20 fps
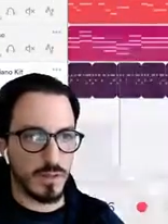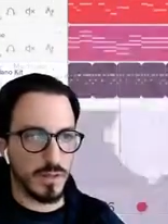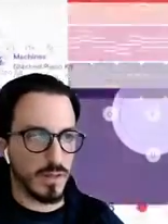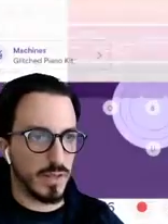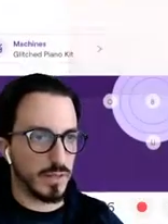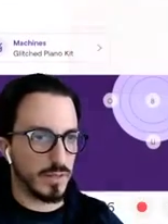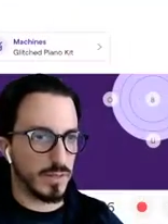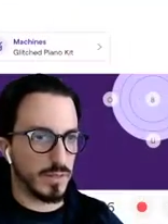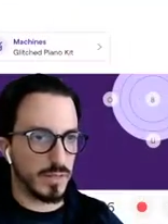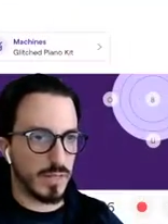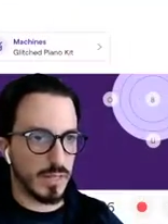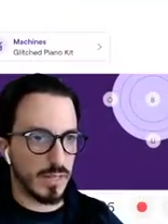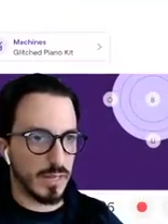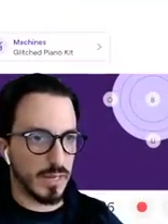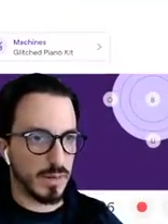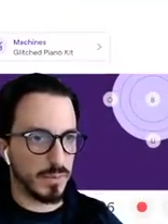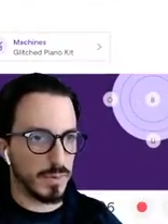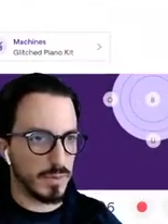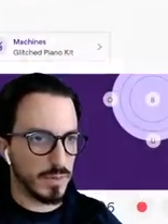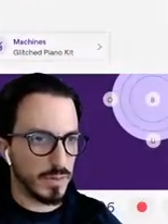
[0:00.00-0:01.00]
nice as I like
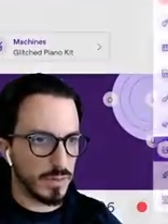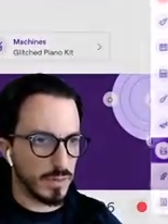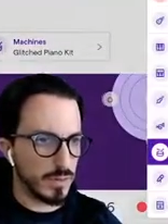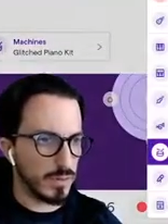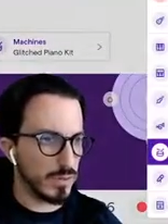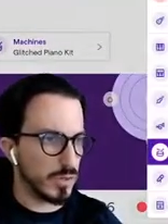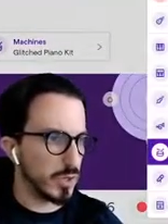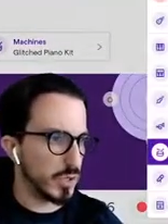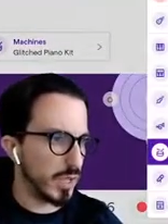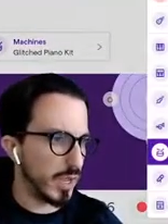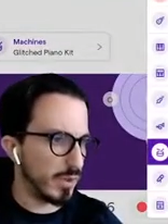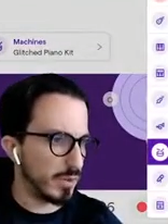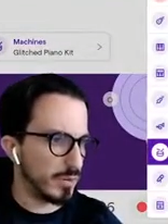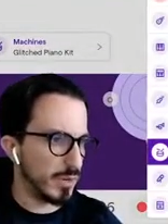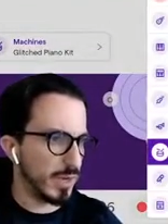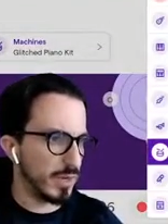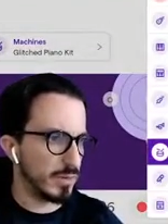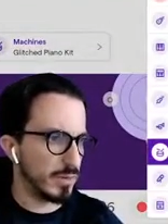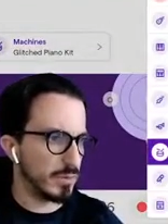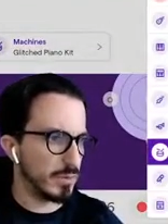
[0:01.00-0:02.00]
it, but this is just how you
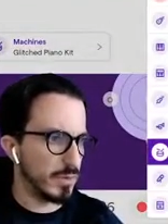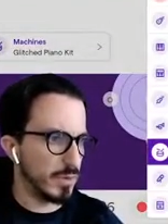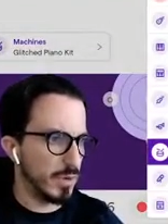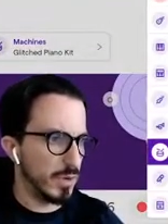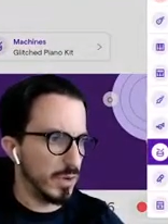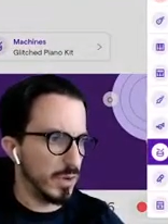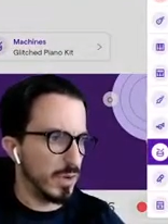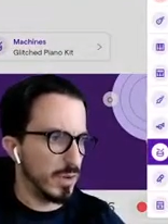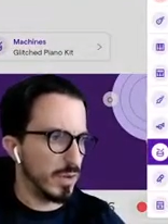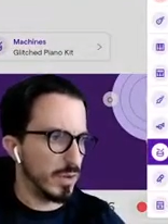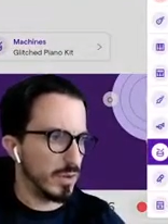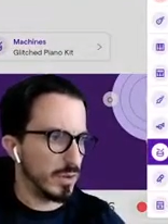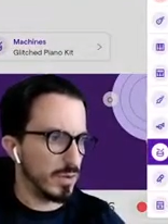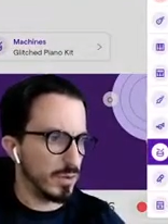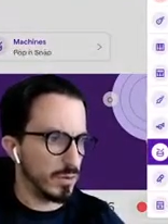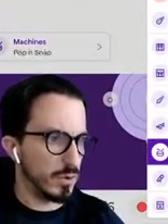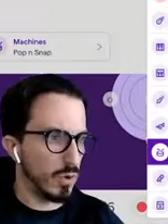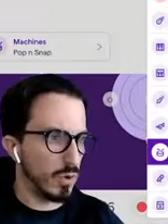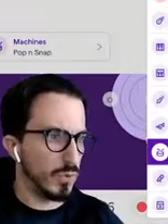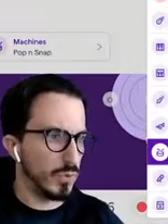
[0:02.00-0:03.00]
guys
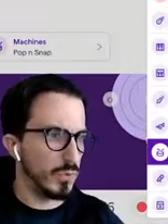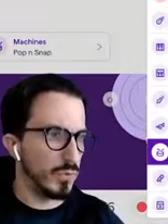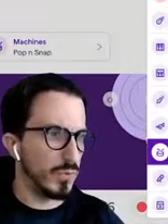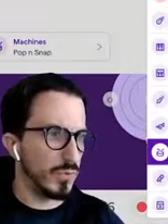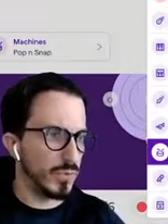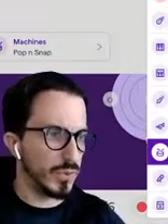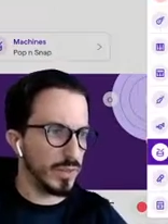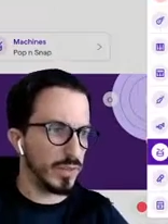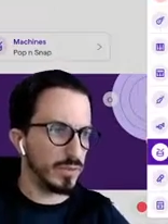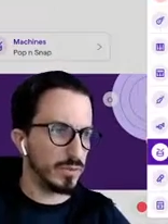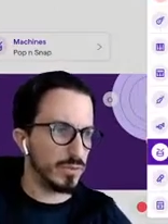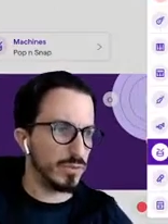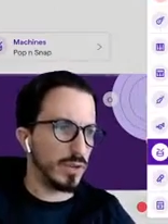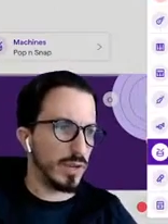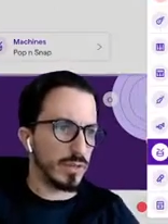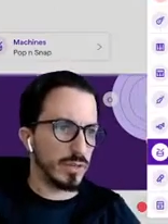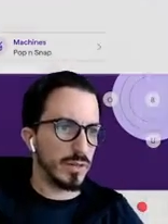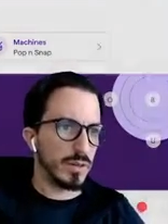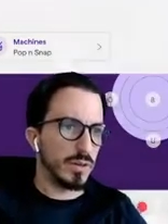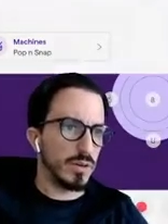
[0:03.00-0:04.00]
go through things. You
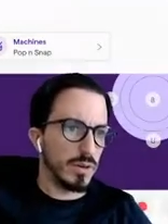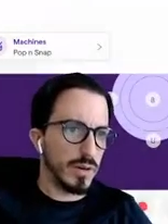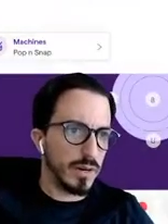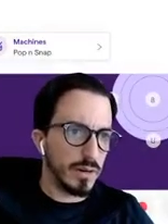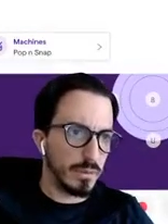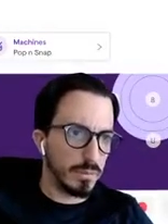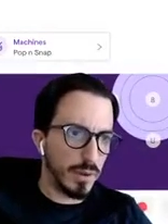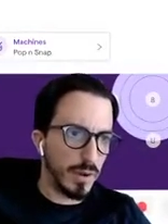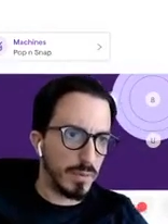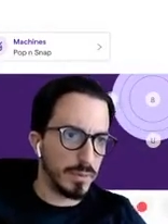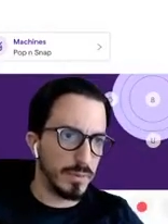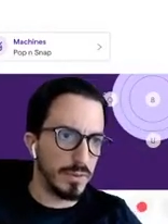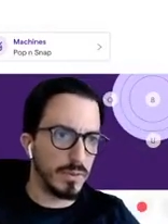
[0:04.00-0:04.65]
guys can create it, pop and